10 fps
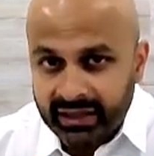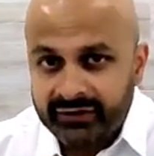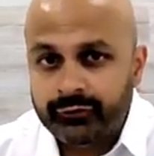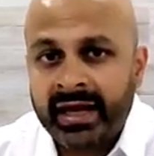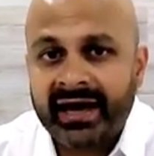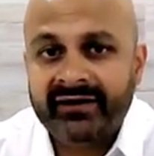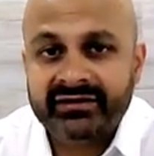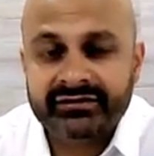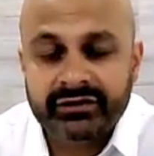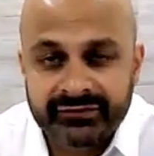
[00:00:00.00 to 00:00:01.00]
if we have a
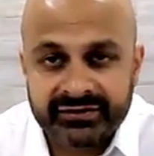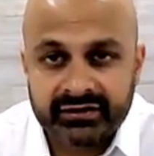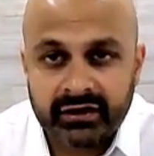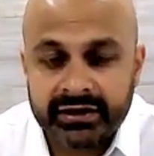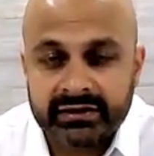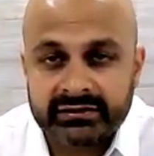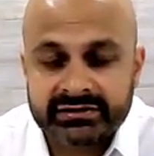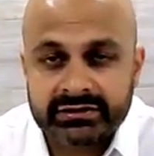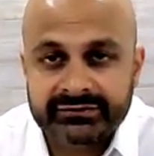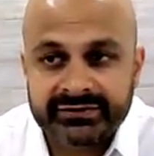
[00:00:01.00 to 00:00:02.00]
surface, an ocular
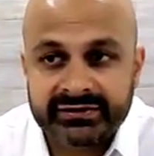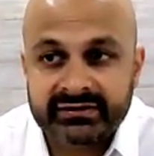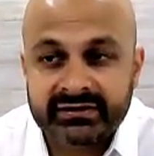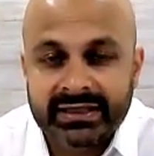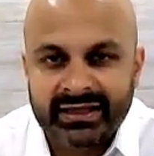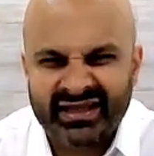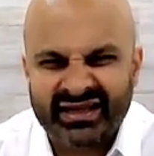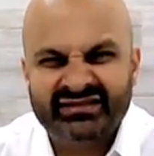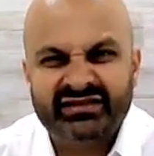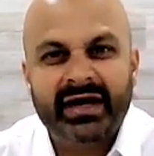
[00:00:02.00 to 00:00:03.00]
surface, that
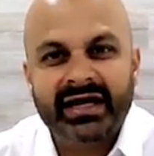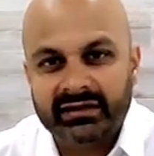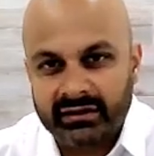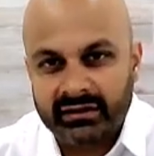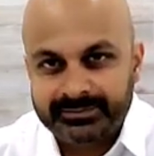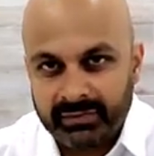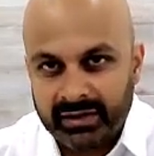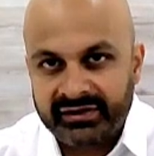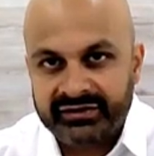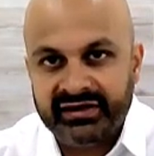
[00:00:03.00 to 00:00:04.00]
is irregular,
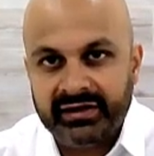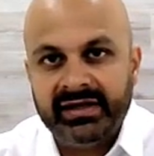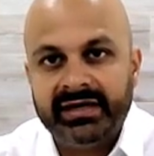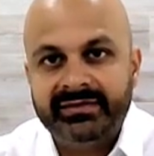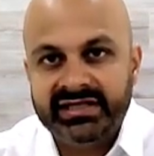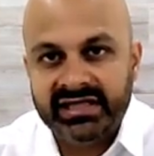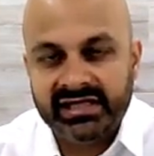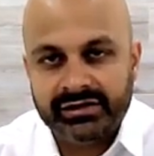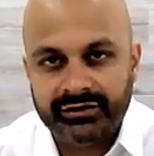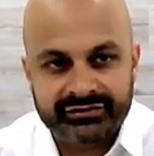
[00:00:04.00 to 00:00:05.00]
maybe there's
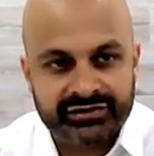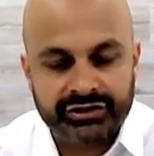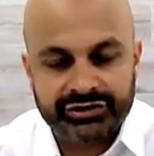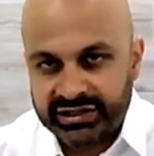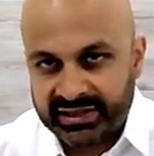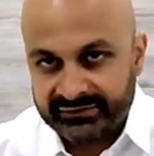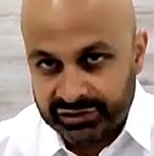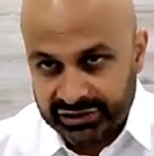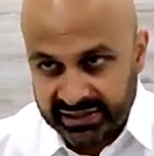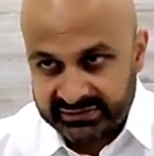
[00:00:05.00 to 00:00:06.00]
EBMD or there's
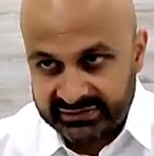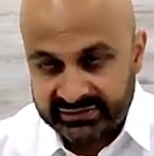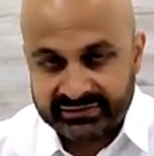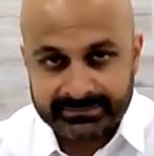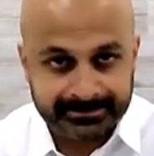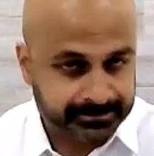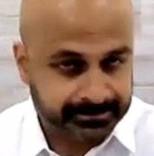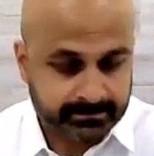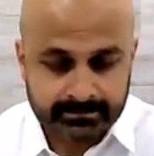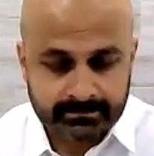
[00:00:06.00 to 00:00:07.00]
conjunctivochalasis,
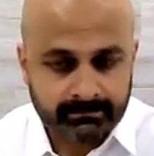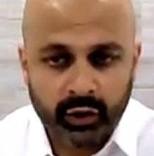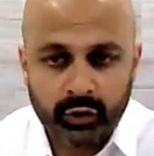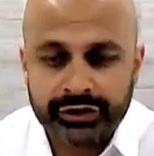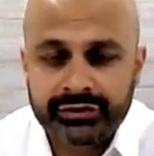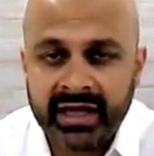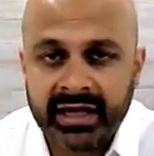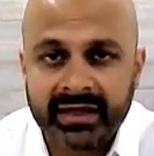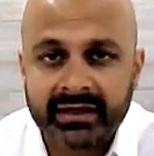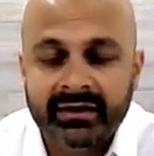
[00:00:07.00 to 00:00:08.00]
or you
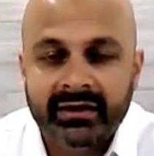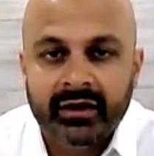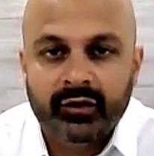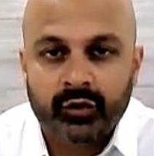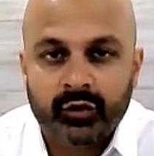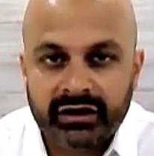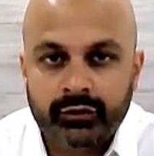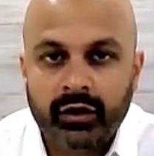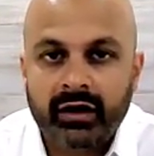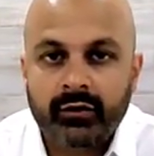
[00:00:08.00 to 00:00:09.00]
name it, we're going to
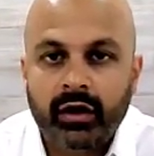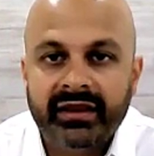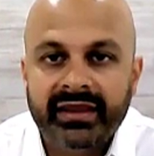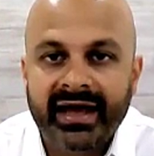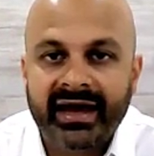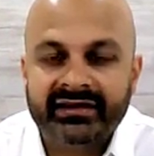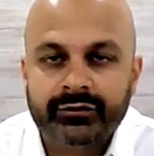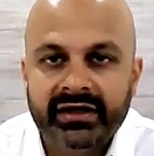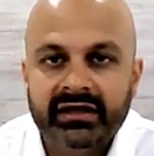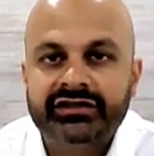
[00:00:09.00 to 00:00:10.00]
want one that has a
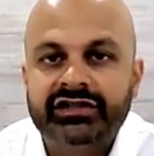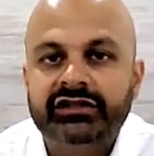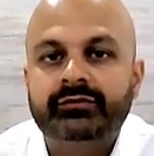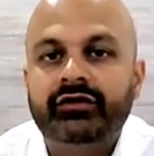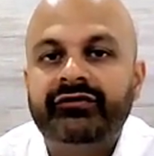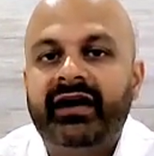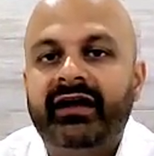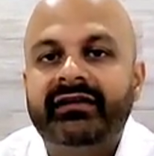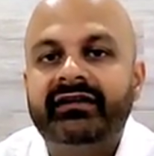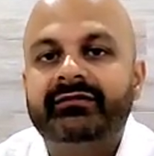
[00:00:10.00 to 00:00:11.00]
rheological
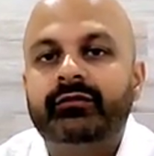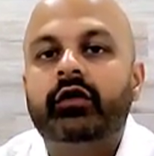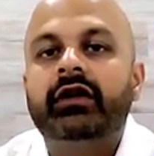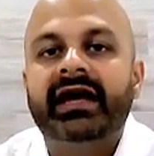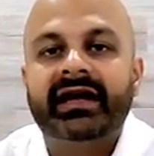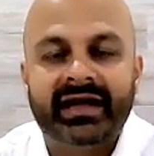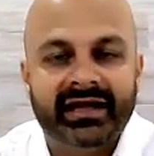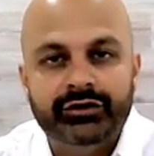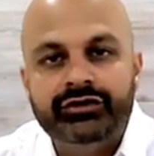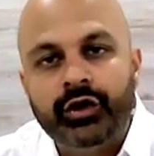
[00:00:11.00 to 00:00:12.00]
profile that is more like a
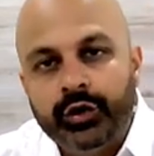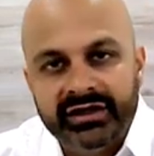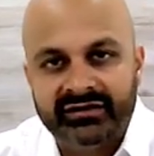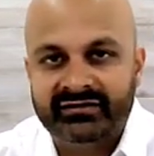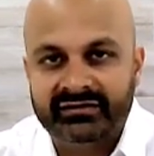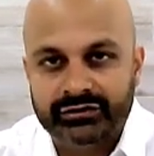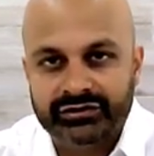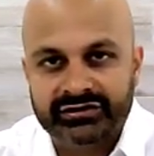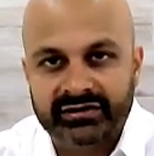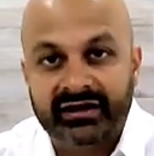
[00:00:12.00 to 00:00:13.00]
Newtonian
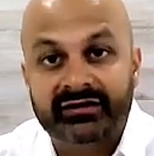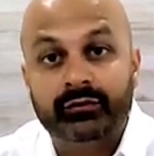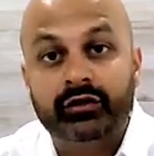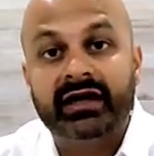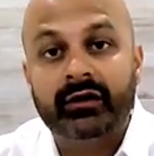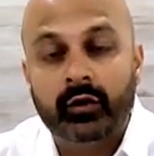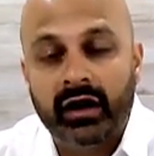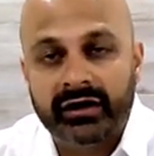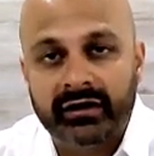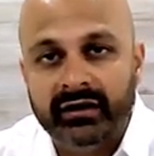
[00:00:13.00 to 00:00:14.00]
solution, that is more like
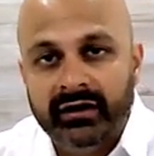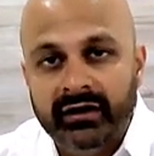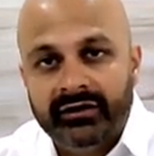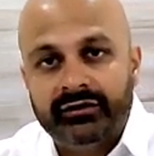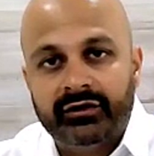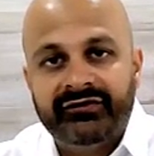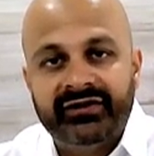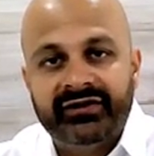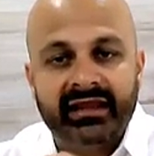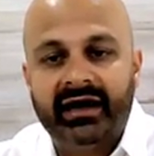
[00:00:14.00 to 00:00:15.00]
water. So a
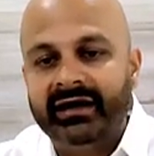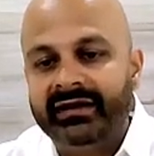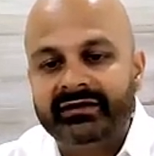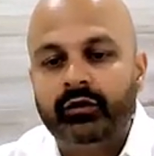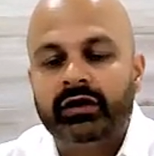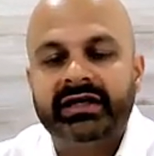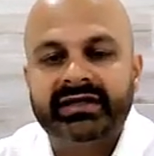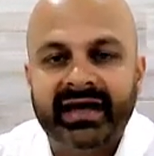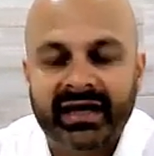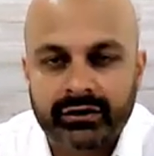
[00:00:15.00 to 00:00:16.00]
flat line, that's more like
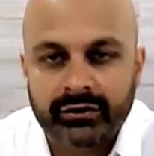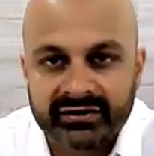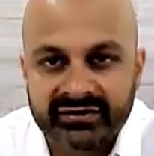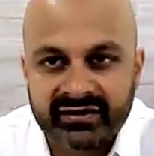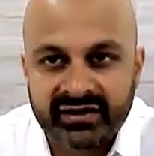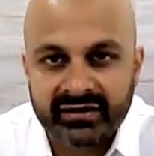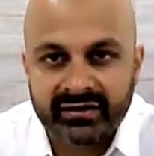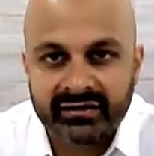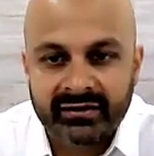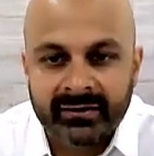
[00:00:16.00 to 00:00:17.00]
a category C.
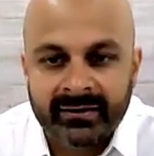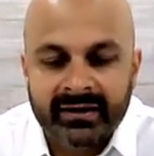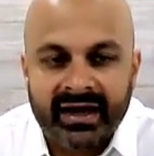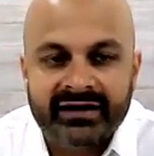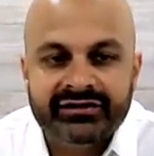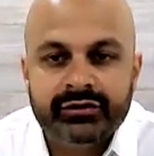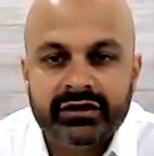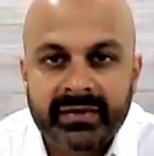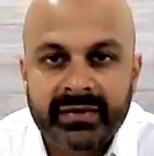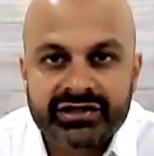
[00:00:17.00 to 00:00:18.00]
As you would
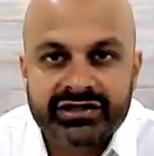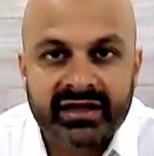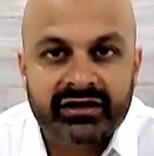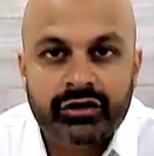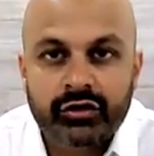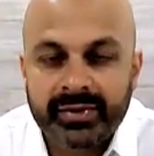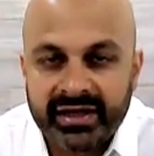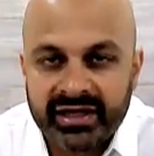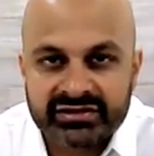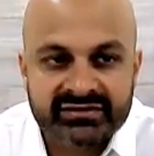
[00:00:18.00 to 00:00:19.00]
imagine, that no
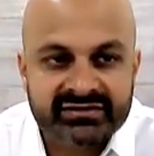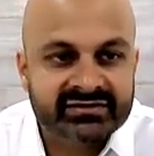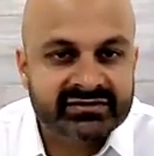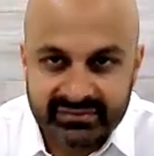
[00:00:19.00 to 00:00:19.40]
patient is